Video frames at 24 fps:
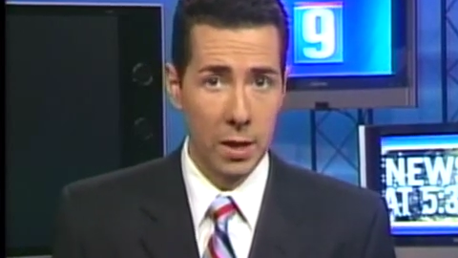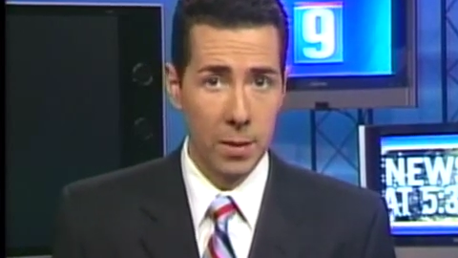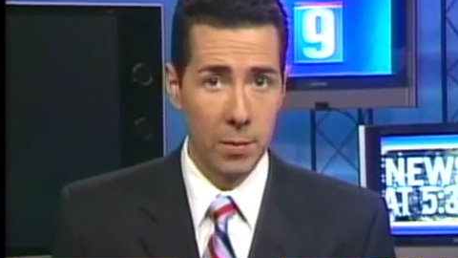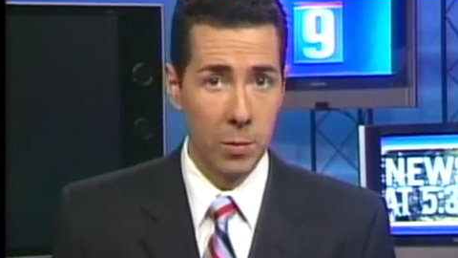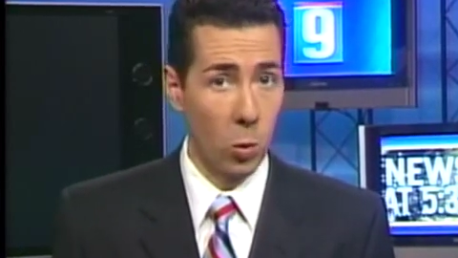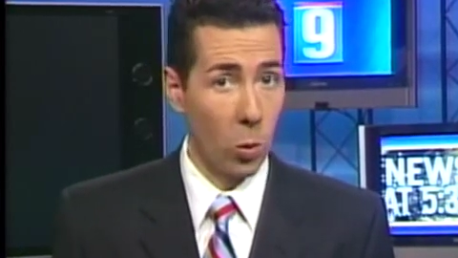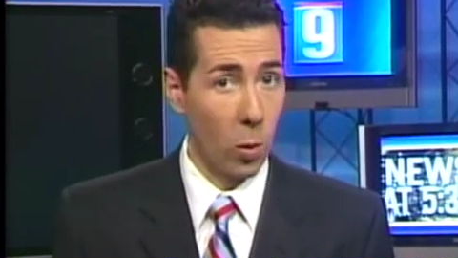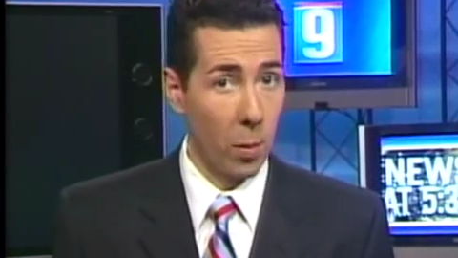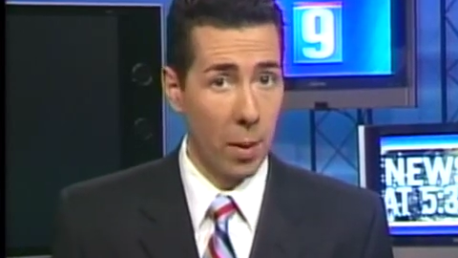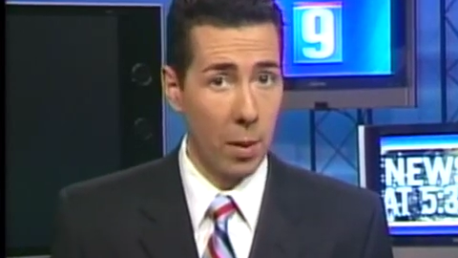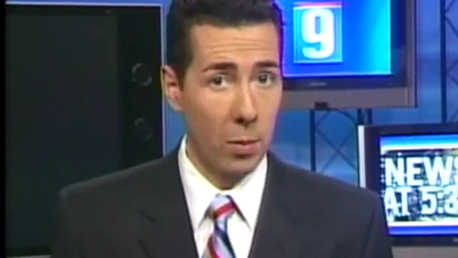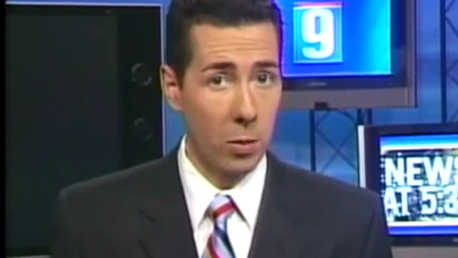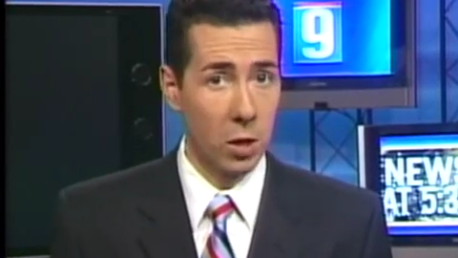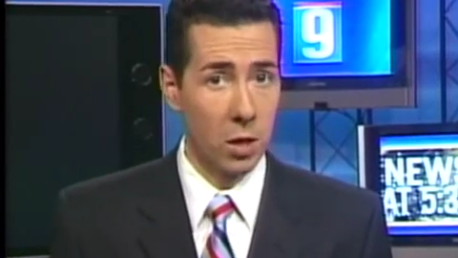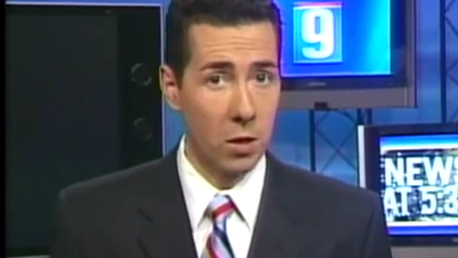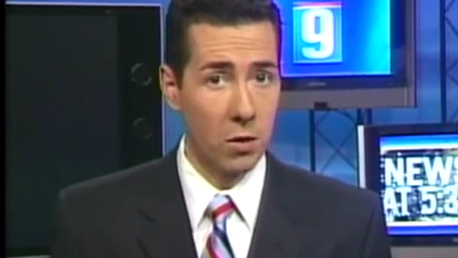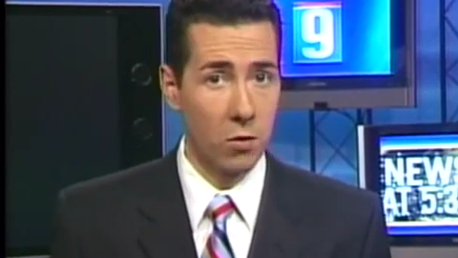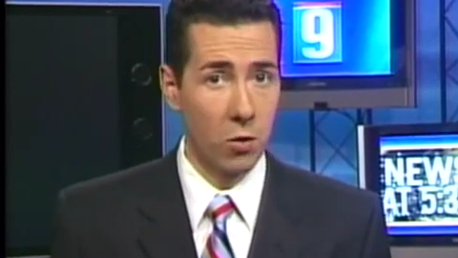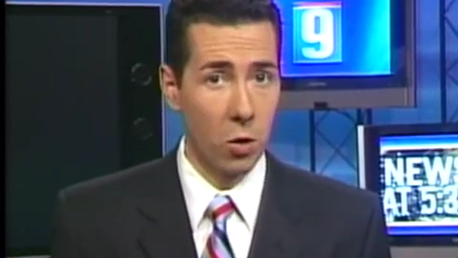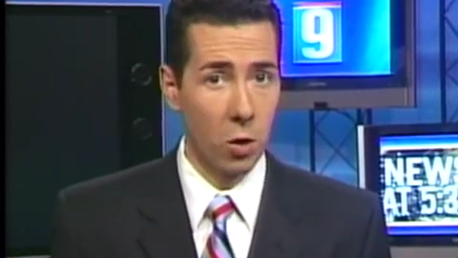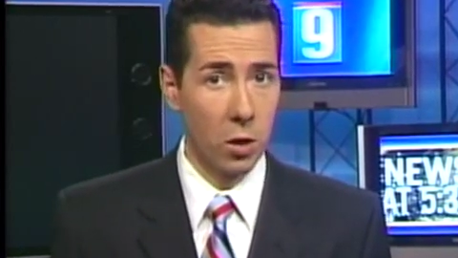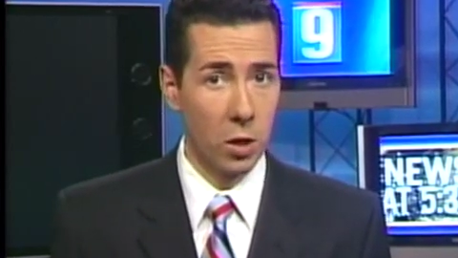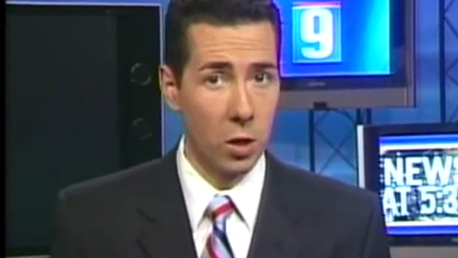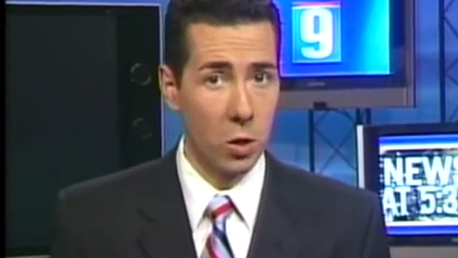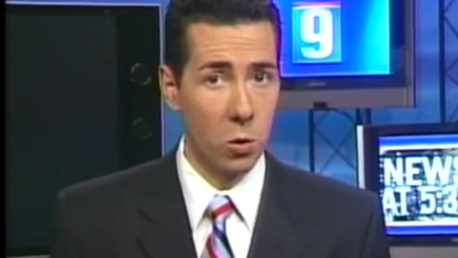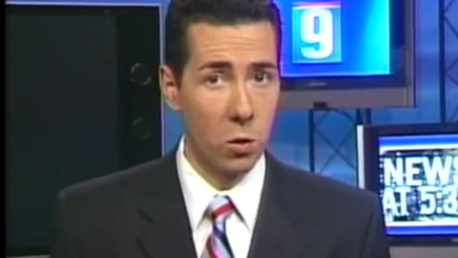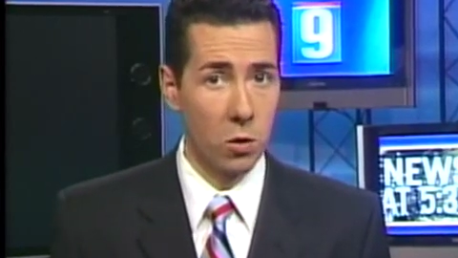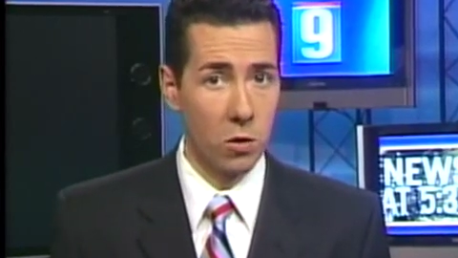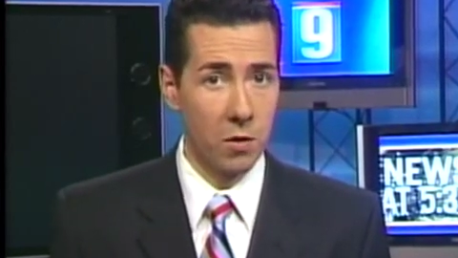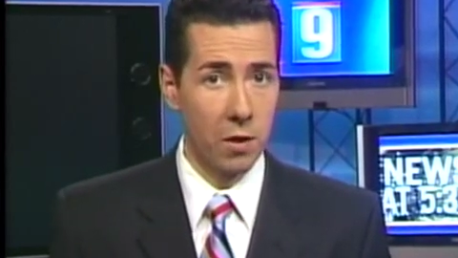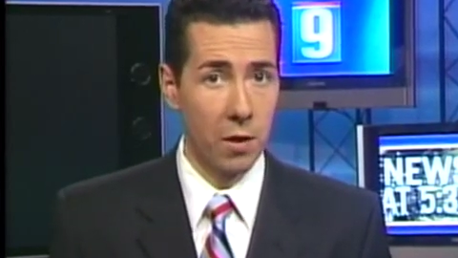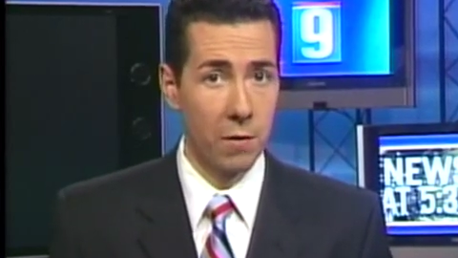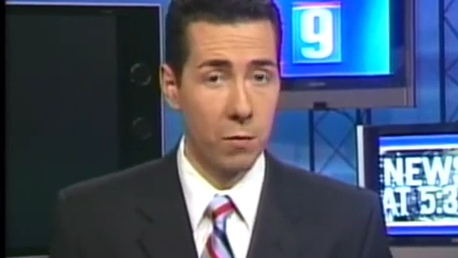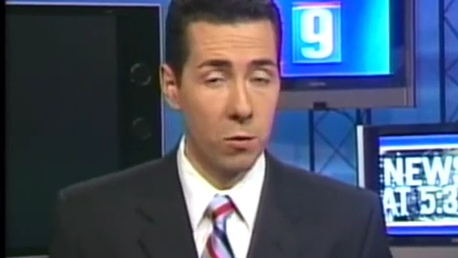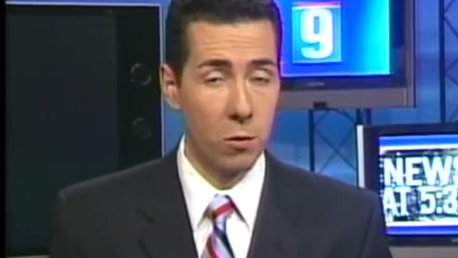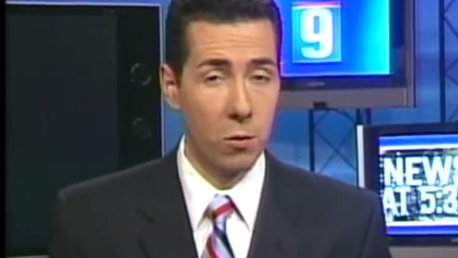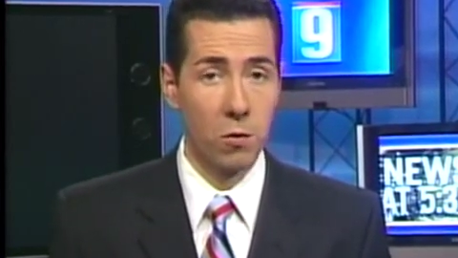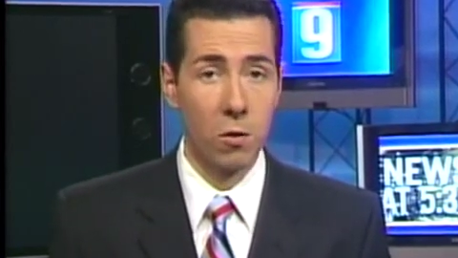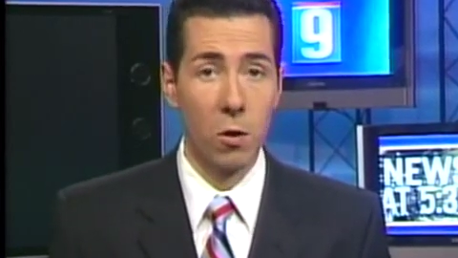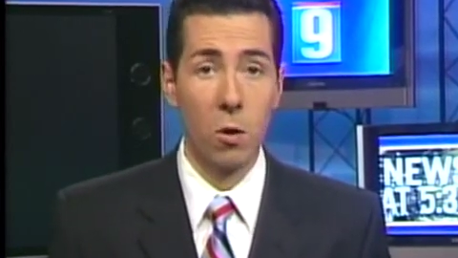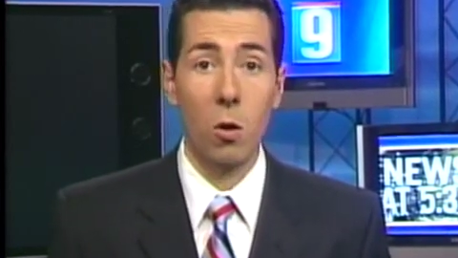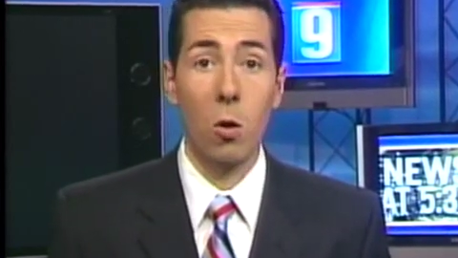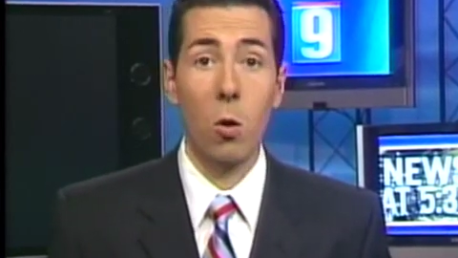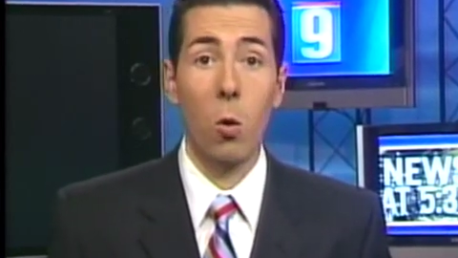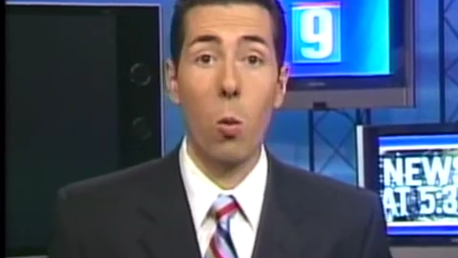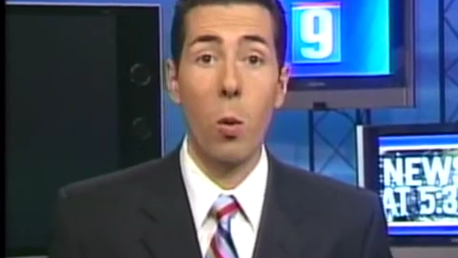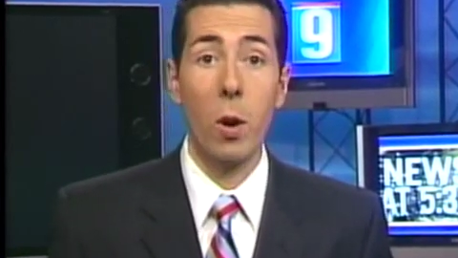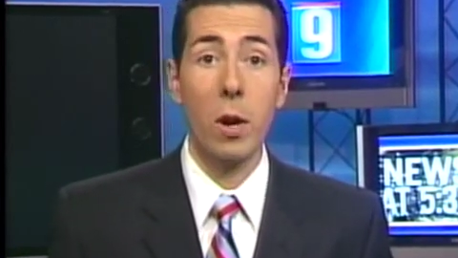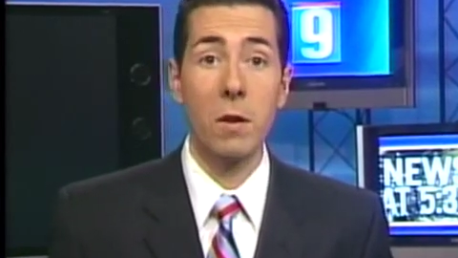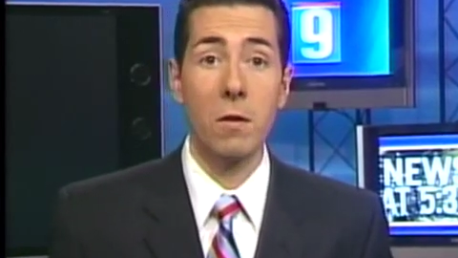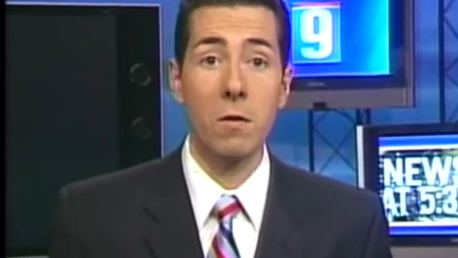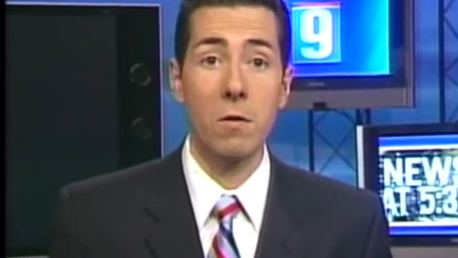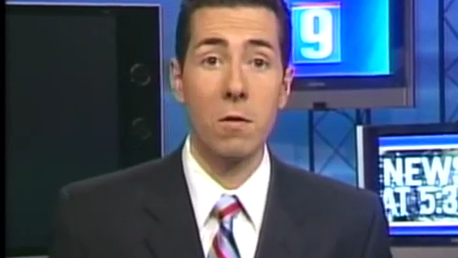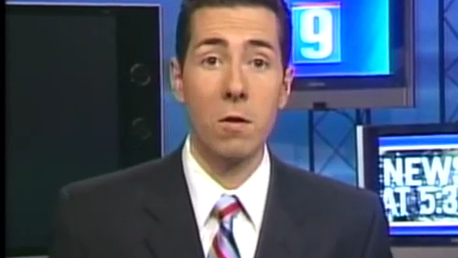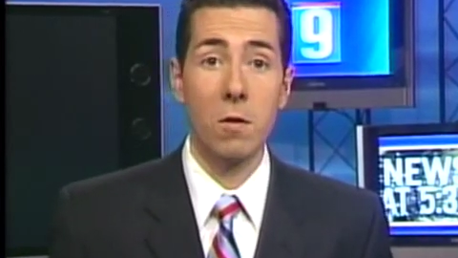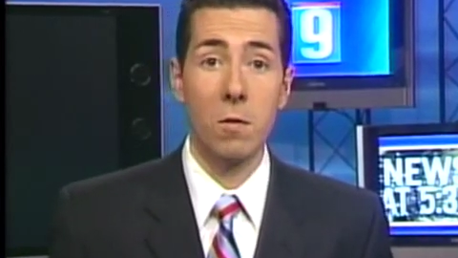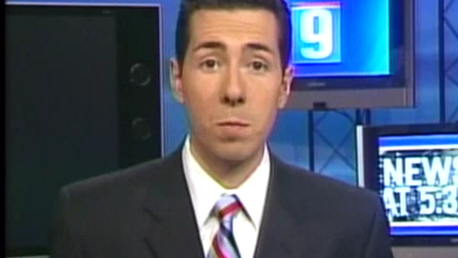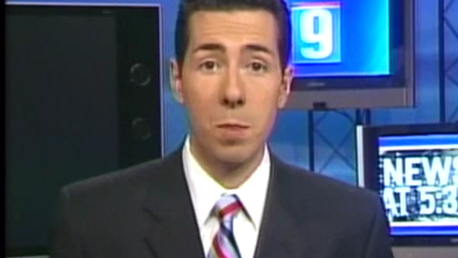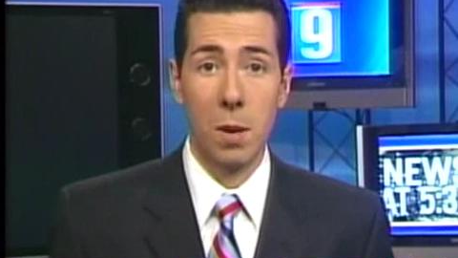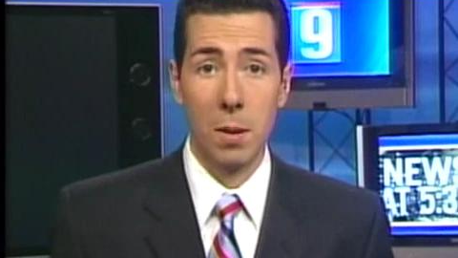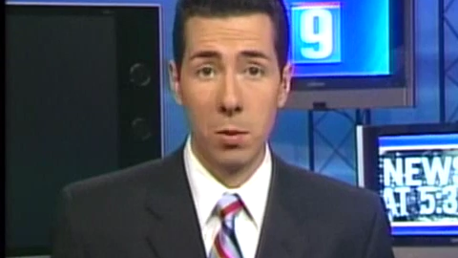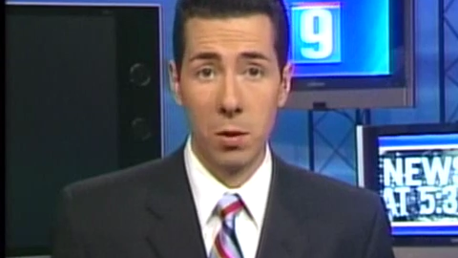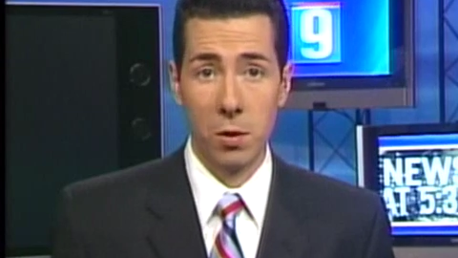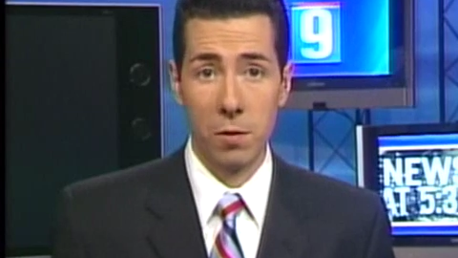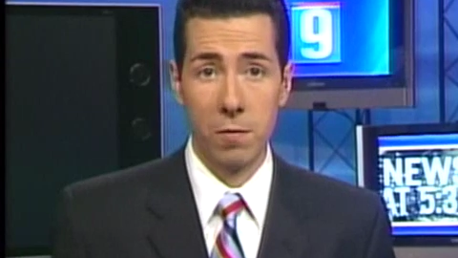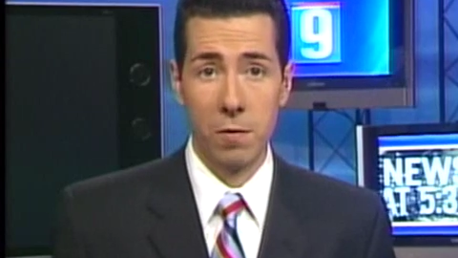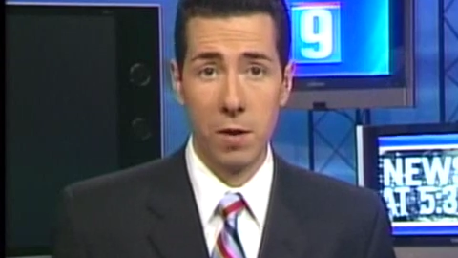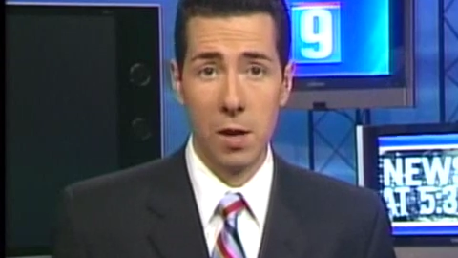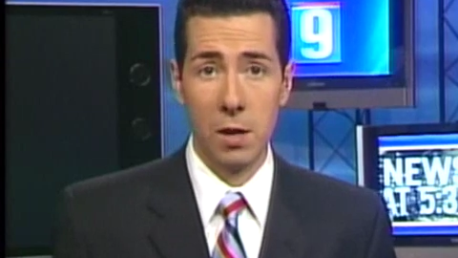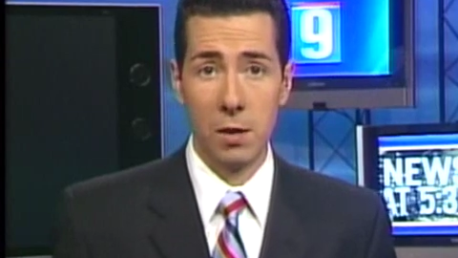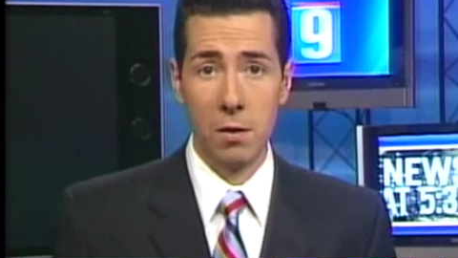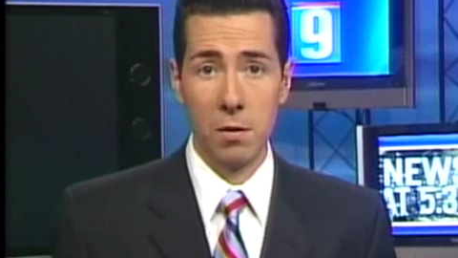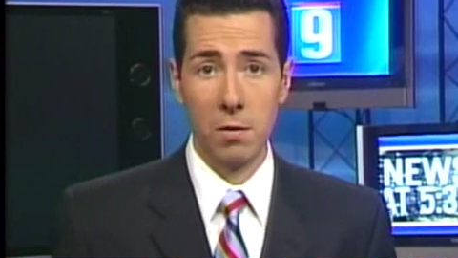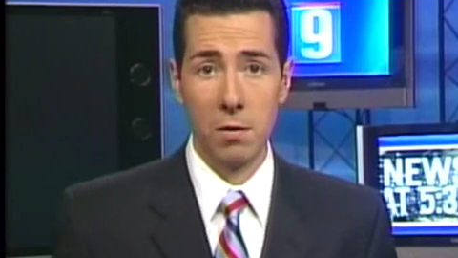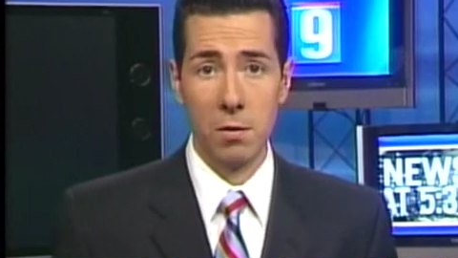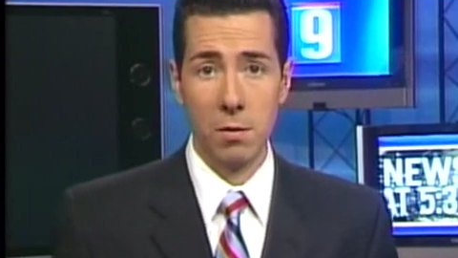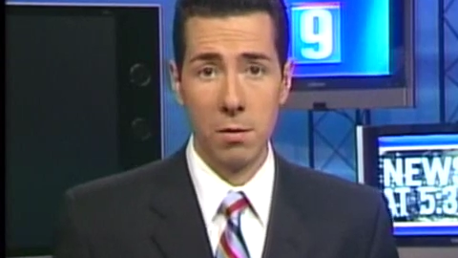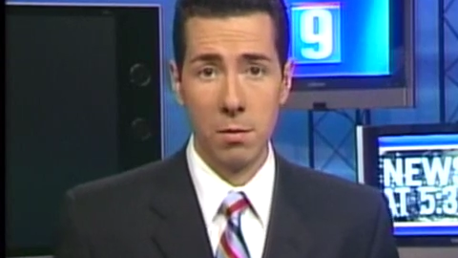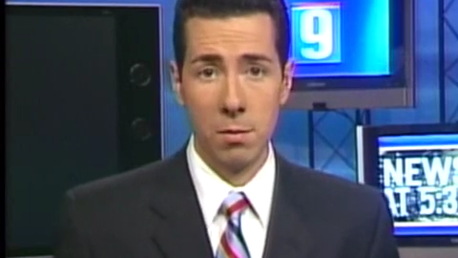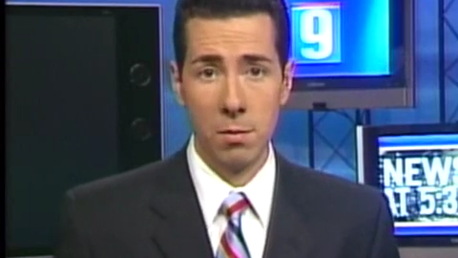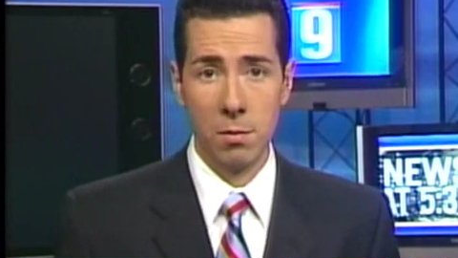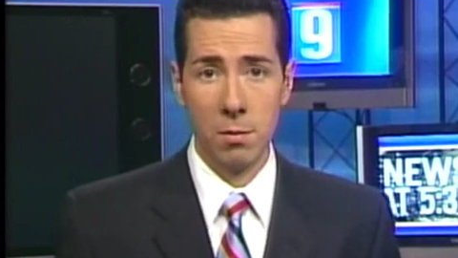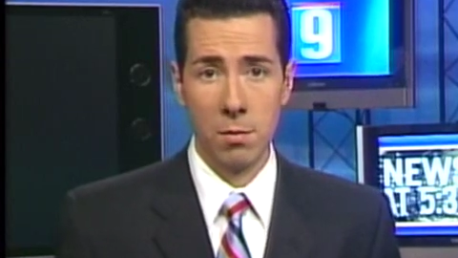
but Republicans argue his efforts are a waste of public funds.